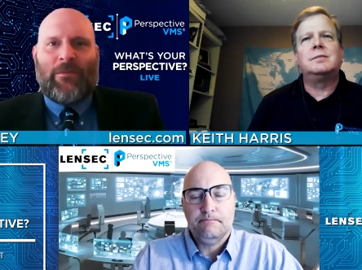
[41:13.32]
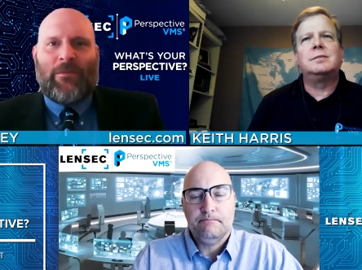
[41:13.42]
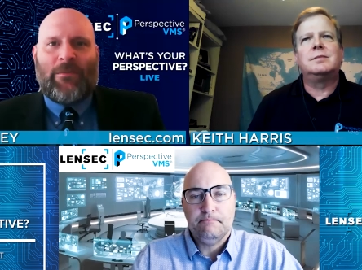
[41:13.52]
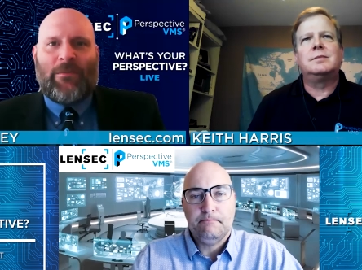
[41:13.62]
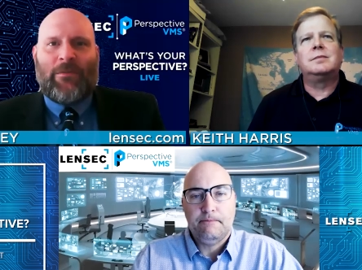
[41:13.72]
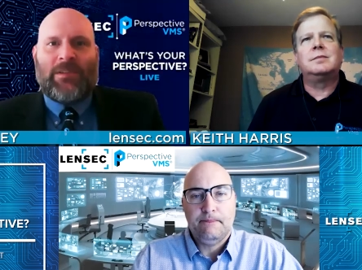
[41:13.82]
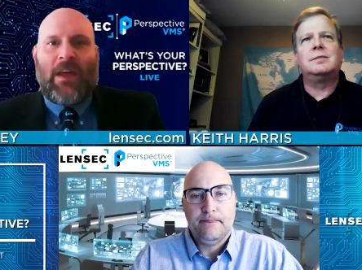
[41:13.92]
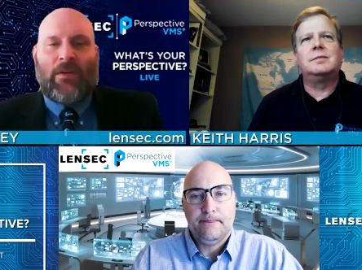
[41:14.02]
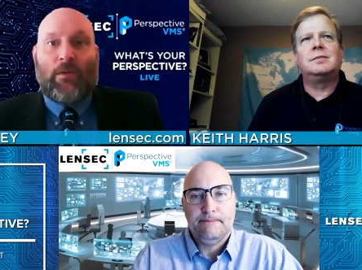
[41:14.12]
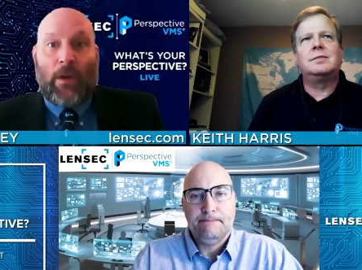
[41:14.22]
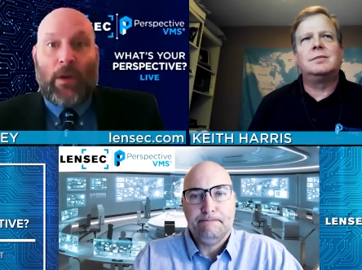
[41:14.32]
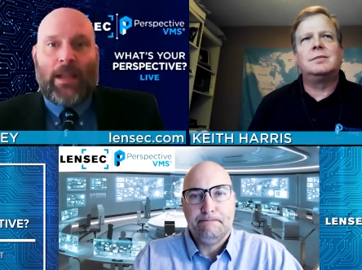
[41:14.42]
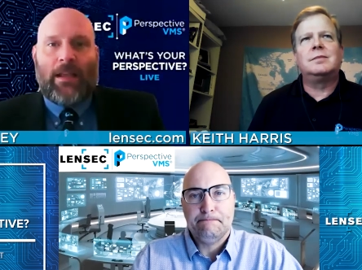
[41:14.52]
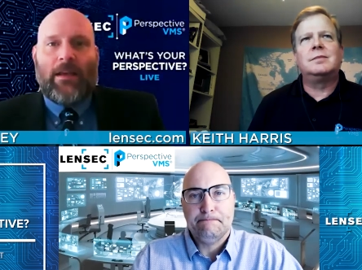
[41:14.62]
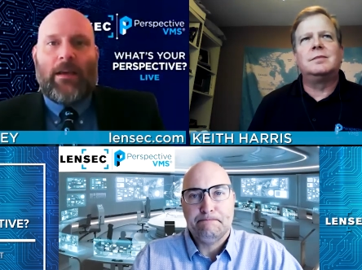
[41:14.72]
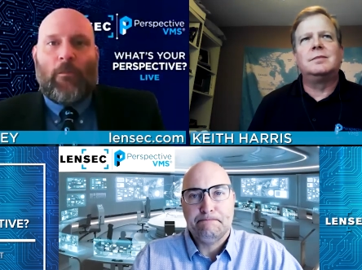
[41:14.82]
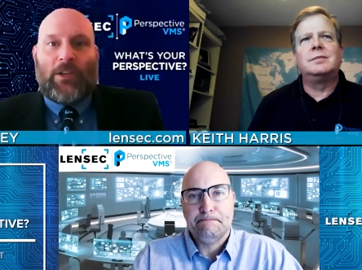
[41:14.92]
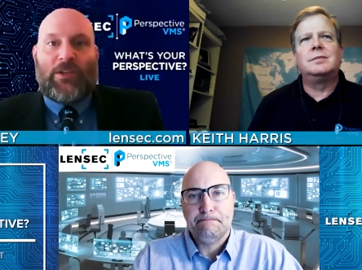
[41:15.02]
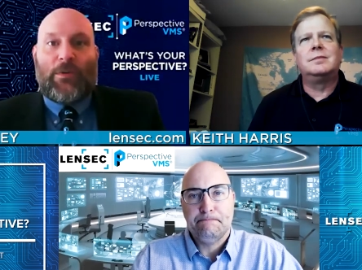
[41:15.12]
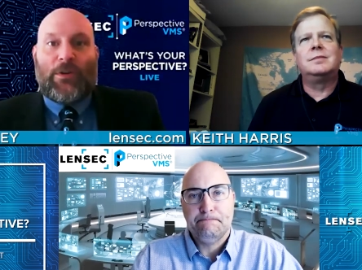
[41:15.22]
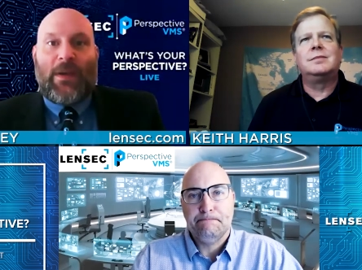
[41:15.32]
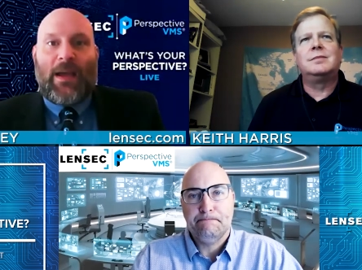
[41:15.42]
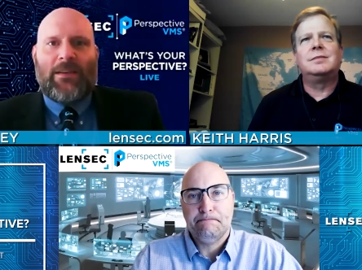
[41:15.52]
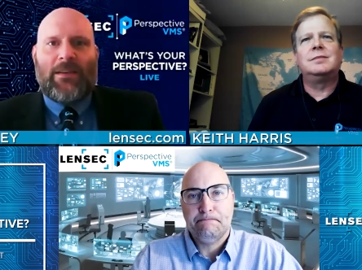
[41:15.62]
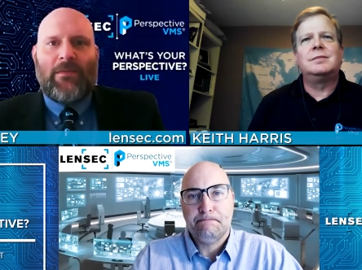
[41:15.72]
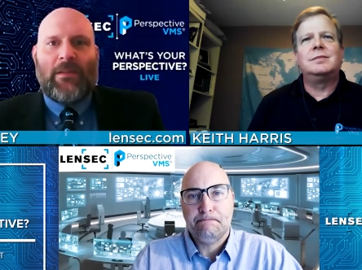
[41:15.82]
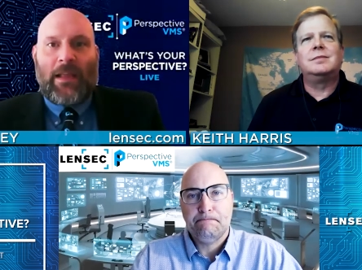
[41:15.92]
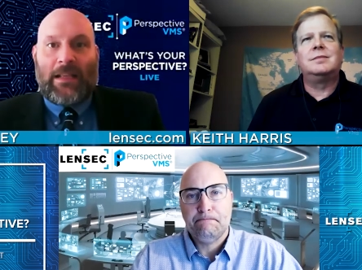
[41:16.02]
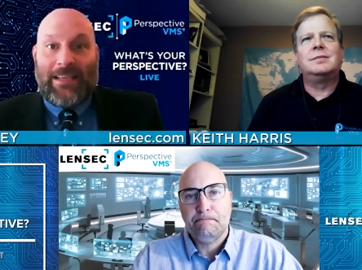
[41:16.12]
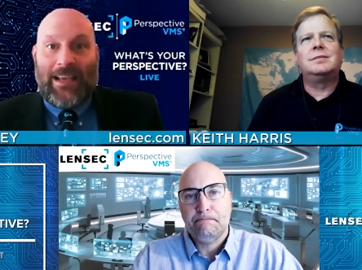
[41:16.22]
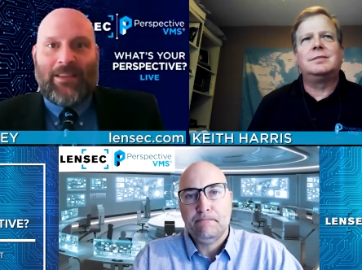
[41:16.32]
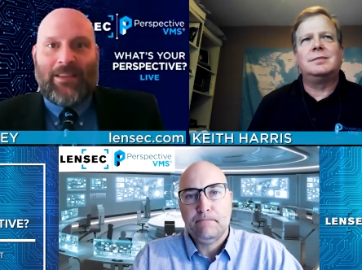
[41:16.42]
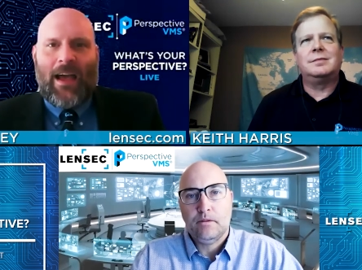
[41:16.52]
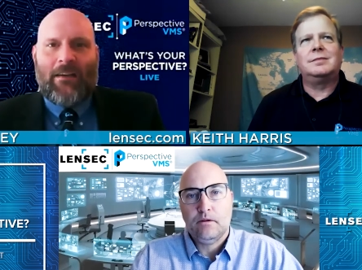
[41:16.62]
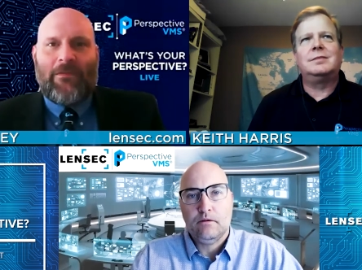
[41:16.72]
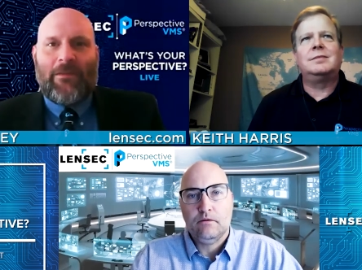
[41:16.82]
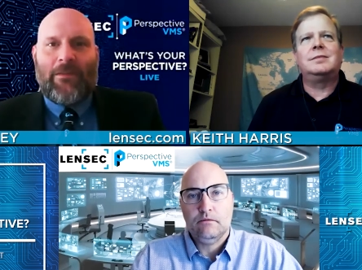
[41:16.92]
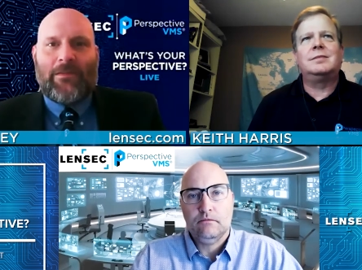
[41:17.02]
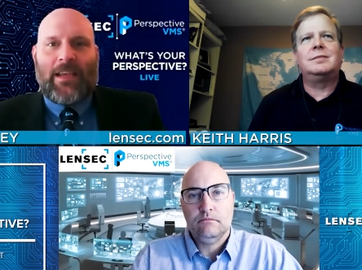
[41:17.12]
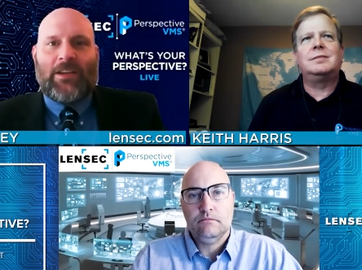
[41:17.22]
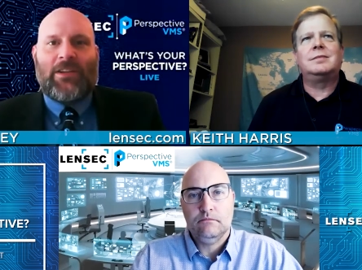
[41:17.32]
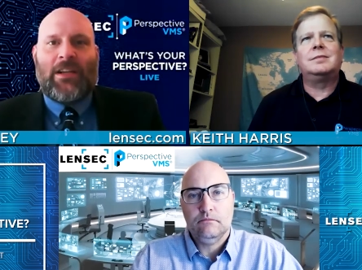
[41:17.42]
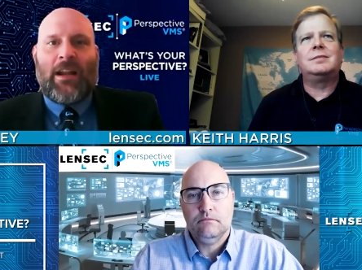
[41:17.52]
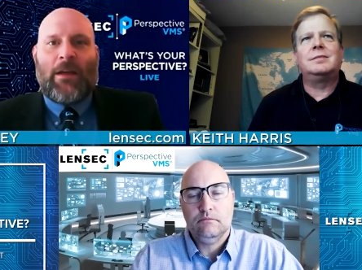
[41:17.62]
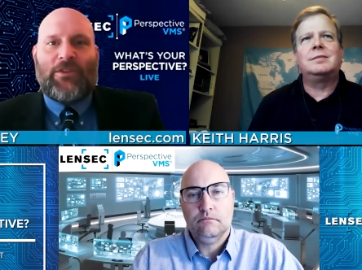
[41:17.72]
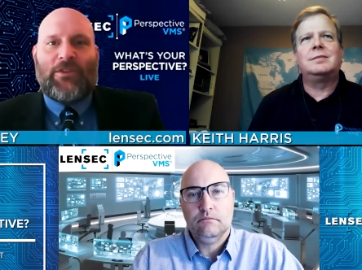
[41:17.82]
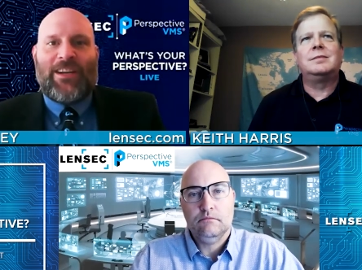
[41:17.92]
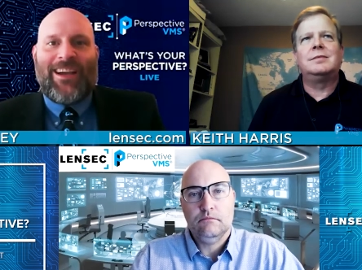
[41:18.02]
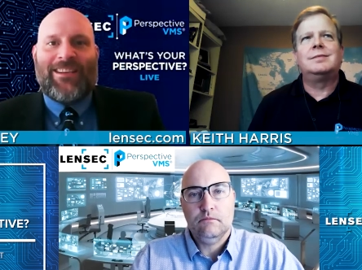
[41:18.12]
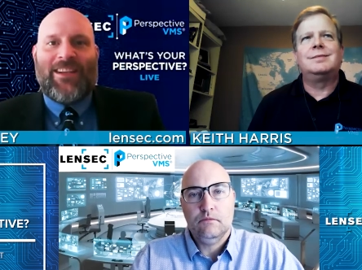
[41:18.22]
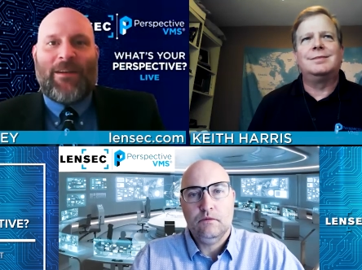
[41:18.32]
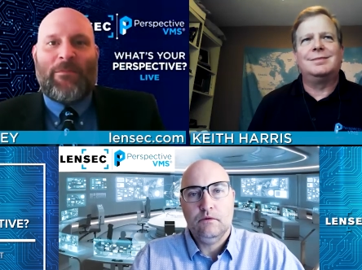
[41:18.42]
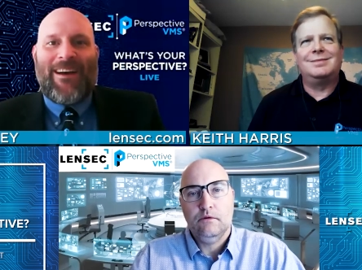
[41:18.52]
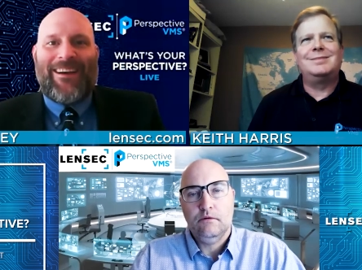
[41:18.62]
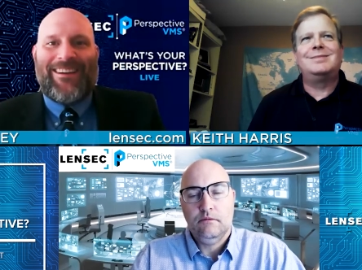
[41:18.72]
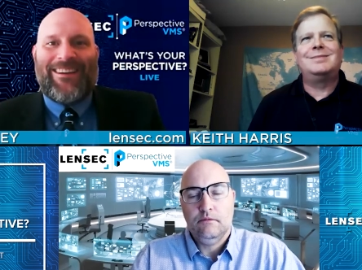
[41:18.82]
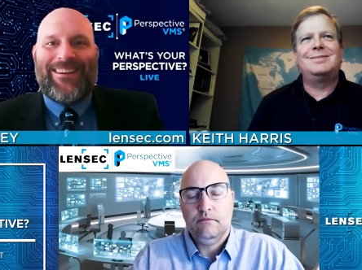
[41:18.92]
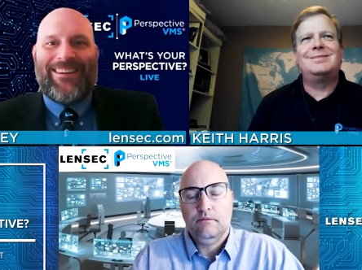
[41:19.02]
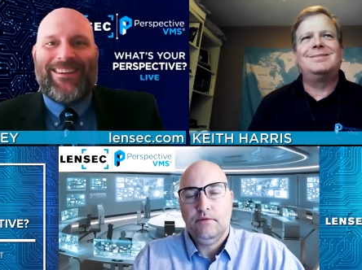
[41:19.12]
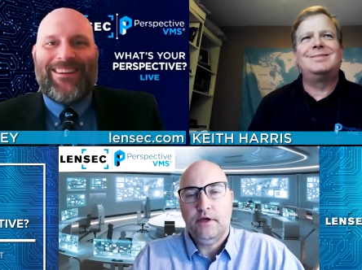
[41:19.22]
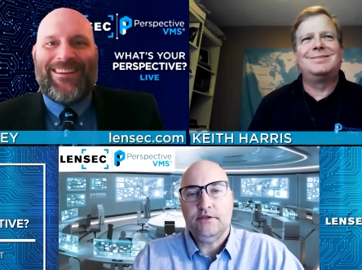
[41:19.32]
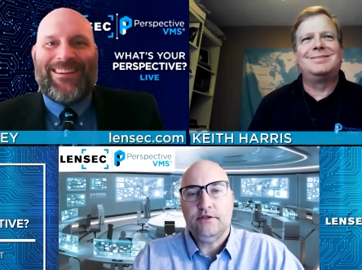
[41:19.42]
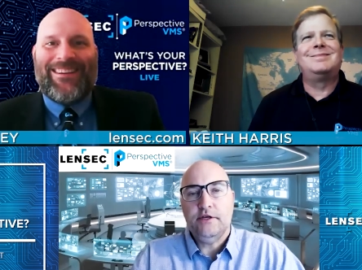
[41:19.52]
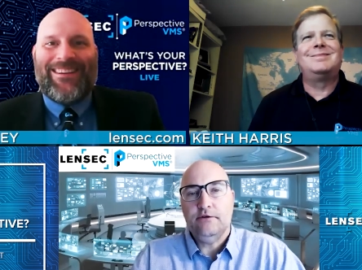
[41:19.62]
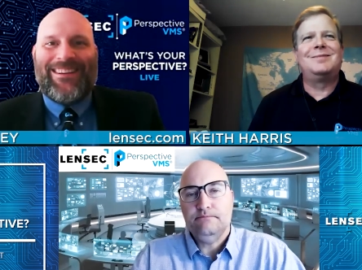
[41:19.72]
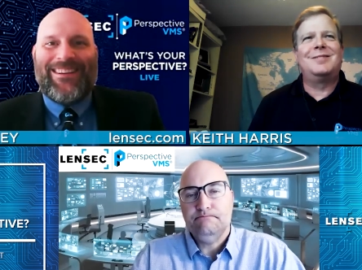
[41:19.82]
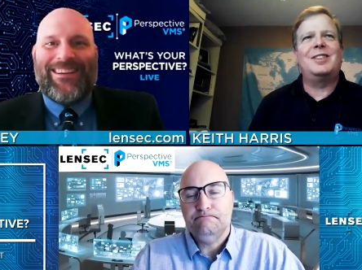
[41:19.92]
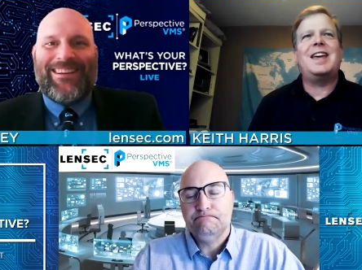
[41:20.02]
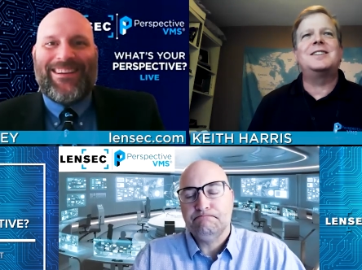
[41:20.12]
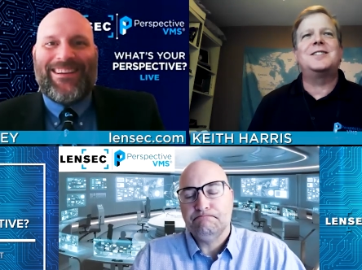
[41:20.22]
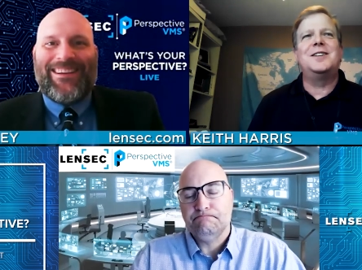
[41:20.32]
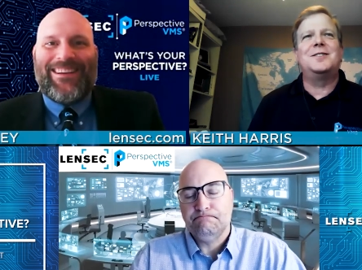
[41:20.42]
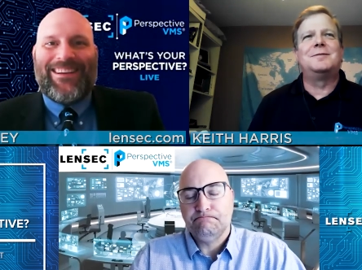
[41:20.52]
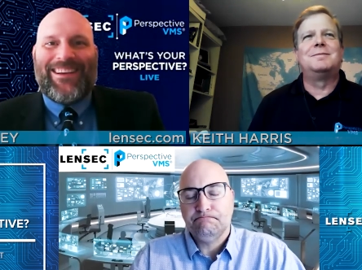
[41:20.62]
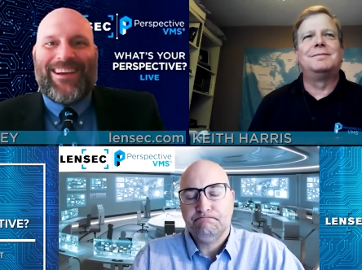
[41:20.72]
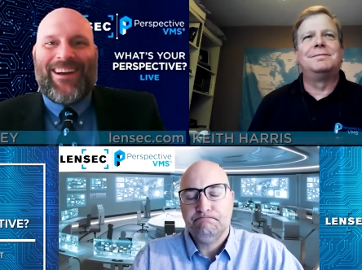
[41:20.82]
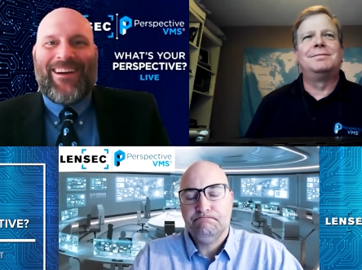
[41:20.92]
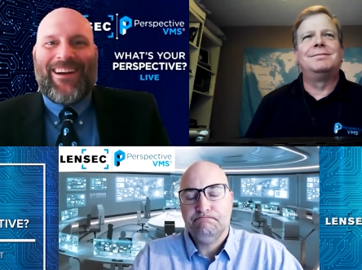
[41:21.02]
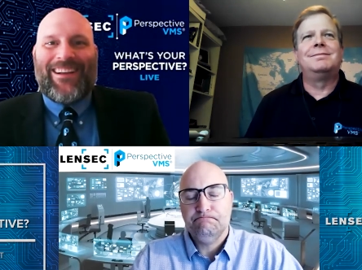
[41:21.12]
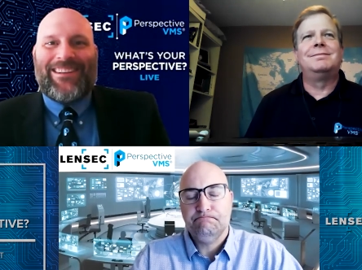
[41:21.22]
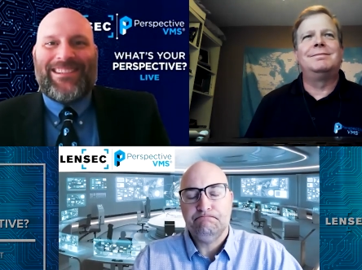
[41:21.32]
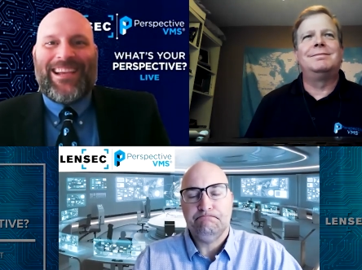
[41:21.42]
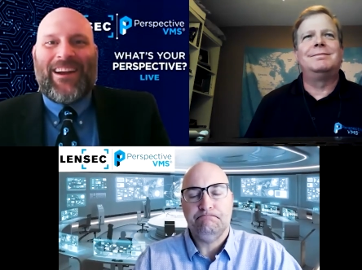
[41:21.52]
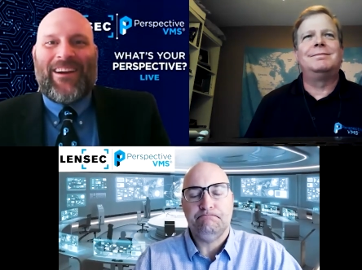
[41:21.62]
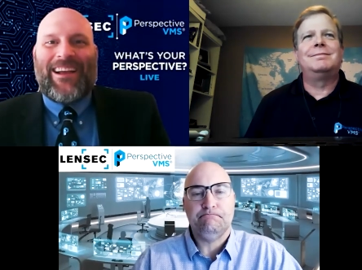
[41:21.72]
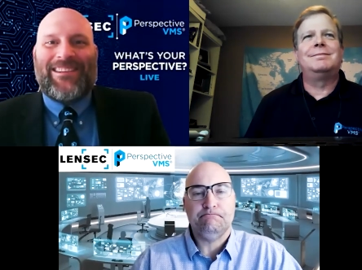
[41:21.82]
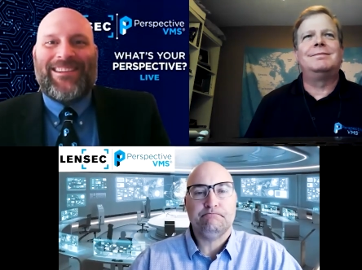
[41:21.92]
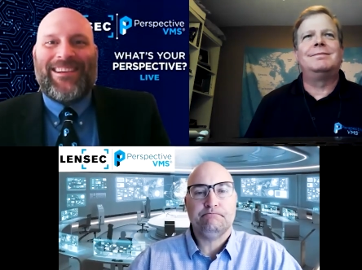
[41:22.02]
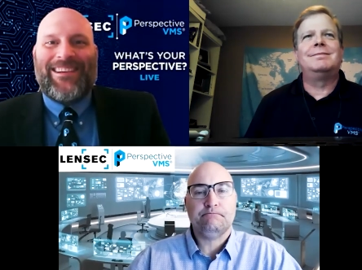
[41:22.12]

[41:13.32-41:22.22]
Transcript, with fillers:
Speaker 1: another great What's Your Perspective? Lensec Live session. And I appreciate you guys stopping by.
Speaker 2: Thanks, Neil.
Speaker 1: Thanks, Neil. Take care, guys.